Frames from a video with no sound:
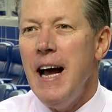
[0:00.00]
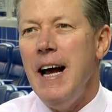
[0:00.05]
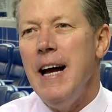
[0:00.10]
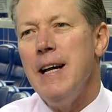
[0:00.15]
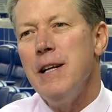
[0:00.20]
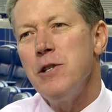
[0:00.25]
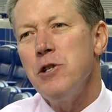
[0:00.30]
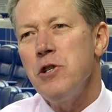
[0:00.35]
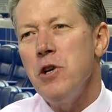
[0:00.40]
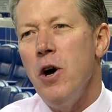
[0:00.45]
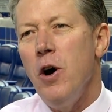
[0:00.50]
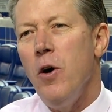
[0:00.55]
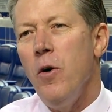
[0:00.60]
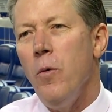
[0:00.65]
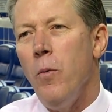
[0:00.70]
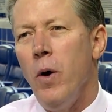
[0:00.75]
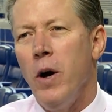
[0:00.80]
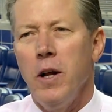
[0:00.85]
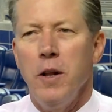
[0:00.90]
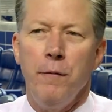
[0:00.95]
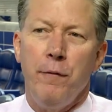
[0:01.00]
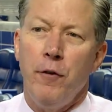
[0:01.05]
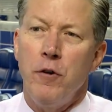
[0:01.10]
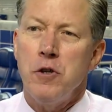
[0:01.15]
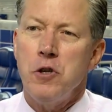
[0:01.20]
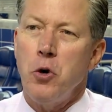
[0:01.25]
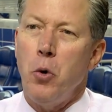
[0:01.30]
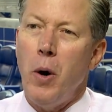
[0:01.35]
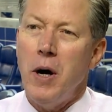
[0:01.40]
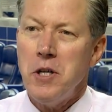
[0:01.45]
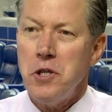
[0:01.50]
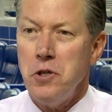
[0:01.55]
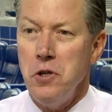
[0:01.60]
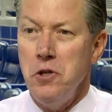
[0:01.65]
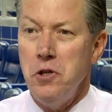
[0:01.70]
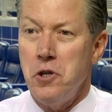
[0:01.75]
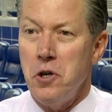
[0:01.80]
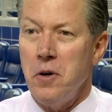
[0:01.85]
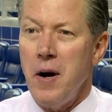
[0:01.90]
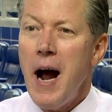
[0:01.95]
And so one of the first
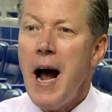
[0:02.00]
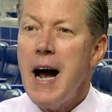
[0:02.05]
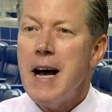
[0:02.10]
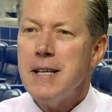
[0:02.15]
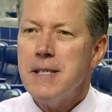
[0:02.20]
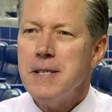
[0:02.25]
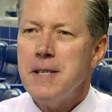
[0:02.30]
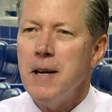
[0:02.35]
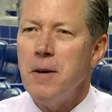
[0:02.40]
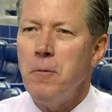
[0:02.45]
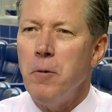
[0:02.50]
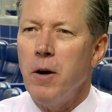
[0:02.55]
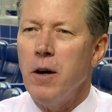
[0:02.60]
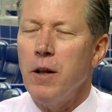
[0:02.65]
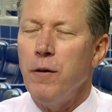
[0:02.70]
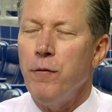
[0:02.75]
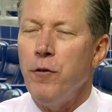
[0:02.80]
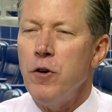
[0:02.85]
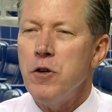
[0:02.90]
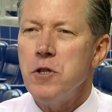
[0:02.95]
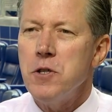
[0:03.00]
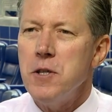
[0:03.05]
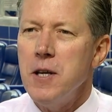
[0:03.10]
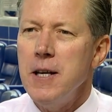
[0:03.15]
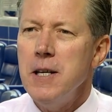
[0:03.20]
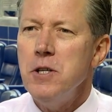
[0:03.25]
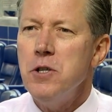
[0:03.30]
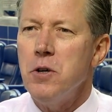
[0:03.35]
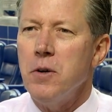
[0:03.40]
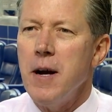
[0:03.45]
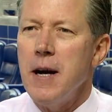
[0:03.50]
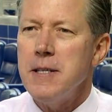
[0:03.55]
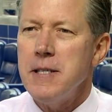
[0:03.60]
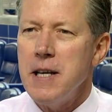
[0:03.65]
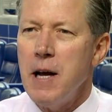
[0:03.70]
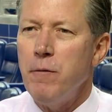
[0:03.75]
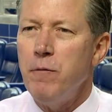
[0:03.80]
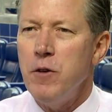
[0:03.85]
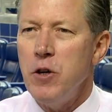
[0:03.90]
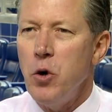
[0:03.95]
questions you're asked, and one of the first things you're asked
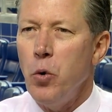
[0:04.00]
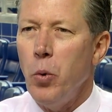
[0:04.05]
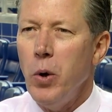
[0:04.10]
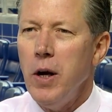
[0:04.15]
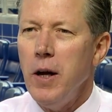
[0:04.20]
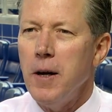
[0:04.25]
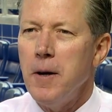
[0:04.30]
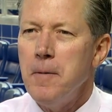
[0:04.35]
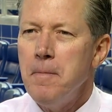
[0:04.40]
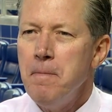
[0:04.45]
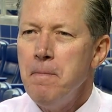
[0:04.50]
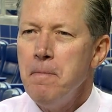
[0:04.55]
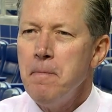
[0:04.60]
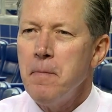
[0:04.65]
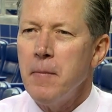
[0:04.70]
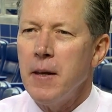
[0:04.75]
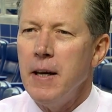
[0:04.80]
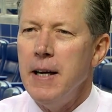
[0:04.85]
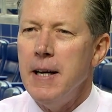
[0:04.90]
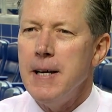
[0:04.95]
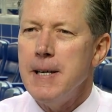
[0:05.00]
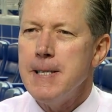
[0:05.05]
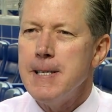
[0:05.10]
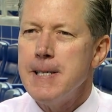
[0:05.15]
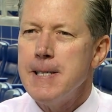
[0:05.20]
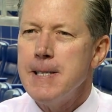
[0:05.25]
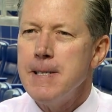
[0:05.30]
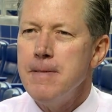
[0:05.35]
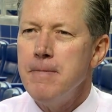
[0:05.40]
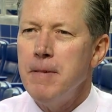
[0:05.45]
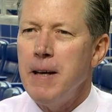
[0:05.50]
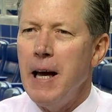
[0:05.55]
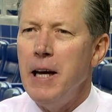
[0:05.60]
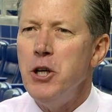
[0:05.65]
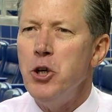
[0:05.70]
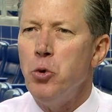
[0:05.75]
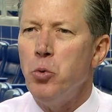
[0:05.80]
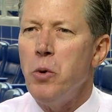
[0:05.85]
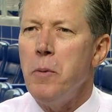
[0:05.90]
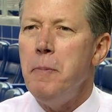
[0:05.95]
after you win, is
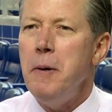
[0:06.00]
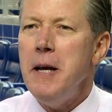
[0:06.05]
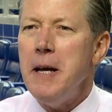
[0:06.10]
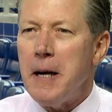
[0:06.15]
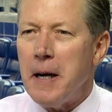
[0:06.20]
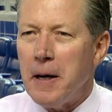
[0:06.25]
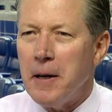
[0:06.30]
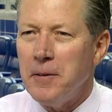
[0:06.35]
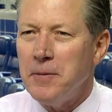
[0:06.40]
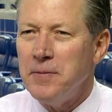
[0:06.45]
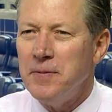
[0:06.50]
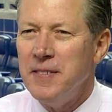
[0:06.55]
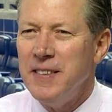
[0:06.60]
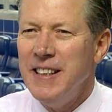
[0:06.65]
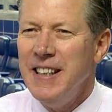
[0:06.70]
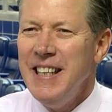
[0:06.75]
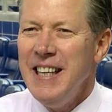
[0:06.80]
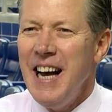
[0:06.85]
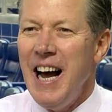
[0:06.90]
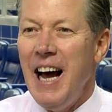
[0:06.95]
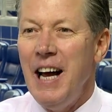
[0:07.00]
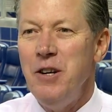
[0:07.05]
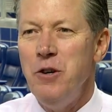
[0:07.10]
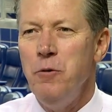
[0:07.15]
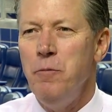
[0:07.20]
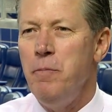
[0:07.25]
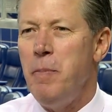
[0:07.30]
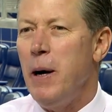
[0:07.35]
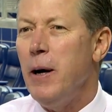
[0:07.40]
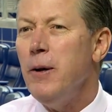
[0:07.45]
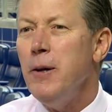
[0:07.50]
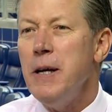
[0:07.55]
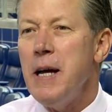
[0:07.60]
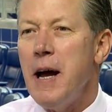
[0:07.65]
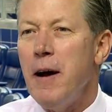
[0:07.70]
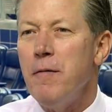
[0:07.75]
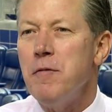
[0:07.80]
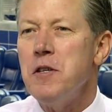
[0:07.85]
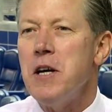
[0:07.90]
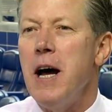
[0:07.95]
can you repeat? And you barely
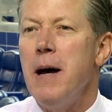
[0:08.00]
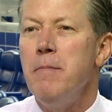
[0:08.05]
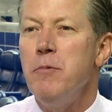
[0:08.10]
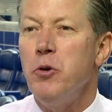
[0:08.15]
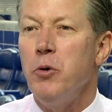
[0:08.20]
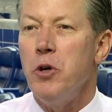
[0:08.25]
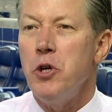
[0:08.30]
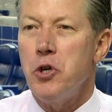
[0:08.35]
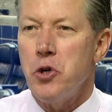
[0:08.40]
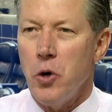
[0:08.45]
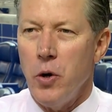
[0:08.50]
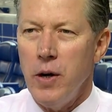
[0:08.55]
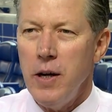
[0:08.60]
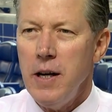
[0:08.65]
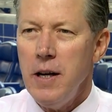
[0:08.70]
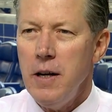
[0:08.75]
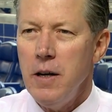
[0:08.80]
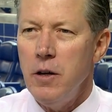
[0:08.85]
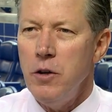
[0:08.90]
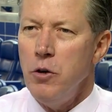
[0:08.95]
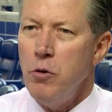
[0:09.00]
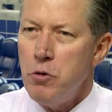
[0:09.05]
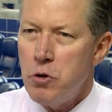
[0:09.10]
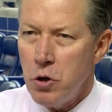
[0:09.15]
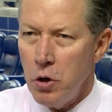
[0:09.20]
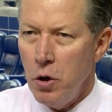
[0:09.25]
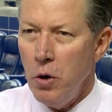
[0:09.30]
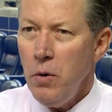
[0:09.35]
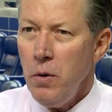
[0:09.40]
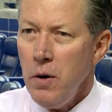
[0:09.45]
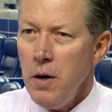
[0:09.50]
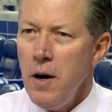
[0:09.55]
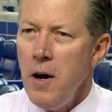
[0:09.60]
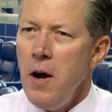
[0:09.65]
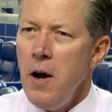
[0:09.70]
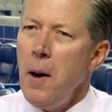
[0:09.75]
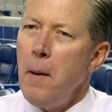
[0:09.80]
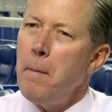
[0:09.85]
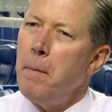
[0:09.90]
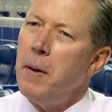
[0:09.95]
have time to enjoy it. You do,
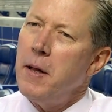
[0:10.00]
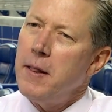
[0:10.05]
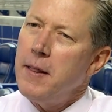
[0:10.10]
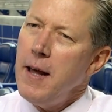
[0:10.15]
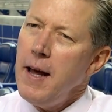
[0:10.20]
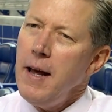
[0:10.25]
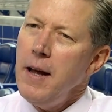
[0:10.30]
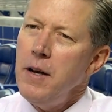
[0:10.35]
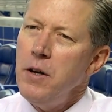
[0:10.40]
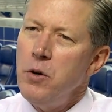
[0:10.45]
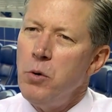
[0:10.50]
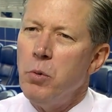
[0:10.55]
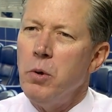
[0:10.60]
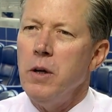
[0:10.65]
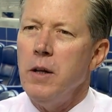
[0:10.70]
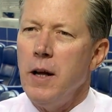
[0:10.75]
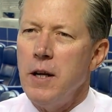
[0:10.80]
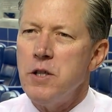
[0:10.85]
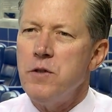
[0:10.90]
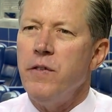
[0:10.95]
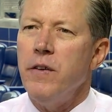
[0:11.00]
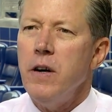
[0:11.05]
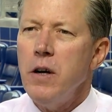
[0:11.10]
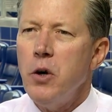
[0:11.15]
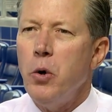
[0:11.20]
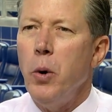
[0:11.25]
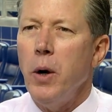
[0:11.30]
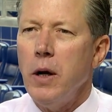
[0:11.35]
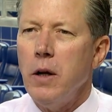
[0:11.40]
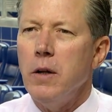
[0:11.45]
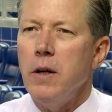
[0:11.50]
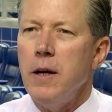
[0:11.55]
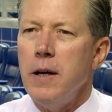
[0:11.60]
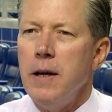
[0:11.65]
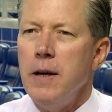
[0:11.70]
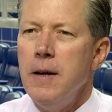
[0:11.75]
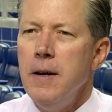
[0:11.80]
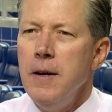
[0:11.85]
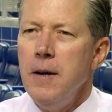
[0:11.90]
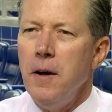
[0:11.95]
but then you realize very
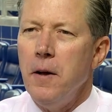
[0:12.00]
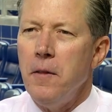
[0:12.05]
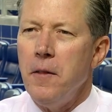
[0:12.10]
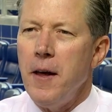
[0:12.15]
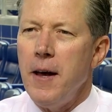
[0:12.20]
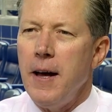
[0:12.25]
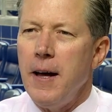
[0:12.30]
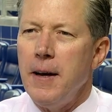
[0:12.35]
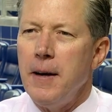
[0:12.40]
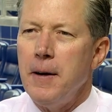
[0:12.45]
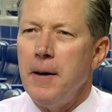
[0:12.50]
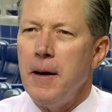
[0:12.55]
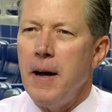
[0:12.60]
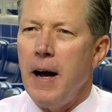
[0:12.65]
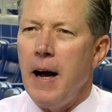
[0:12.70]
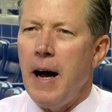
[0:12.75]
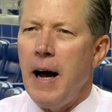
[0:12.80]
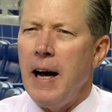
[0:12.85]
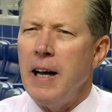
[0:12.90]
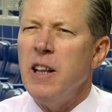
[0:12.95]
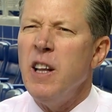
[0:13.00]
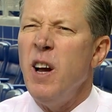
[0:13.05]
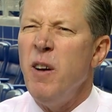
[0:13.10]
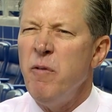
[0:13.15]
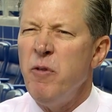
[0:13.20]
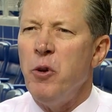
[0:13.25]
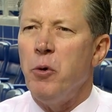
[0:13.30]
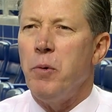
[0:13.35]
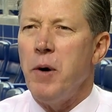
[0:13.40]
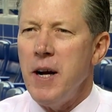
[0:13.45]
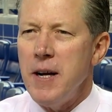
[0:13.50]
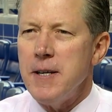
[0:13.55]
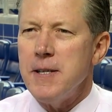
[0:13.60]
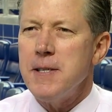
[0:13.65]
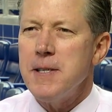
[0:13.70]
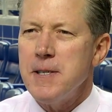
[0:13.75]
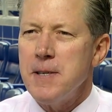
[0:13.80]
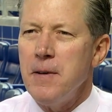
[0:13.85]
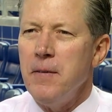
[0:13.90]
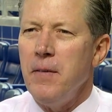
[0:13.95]
quickly that I love the
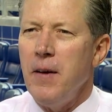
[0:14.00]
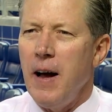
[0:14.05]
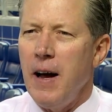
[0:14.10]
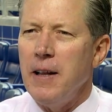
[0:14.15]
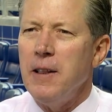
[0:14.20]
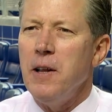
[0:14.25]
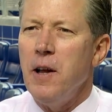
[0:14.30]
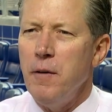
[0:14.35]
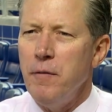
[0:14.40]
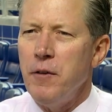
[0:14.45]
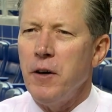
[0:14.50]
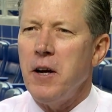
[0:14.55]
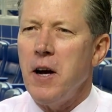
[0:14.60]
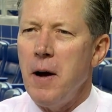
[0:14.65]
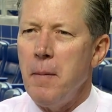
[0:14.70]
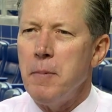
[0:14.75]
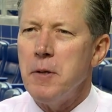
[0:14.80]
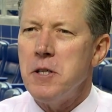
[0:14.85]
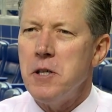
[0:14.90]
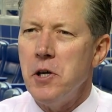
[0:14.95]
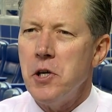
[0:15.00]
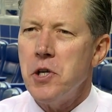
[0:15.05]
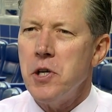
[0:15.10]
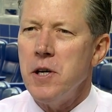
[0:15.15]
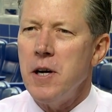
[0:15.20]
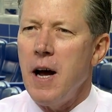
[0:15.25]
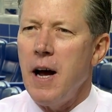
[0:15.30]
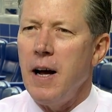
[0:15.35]
race. I love the competition.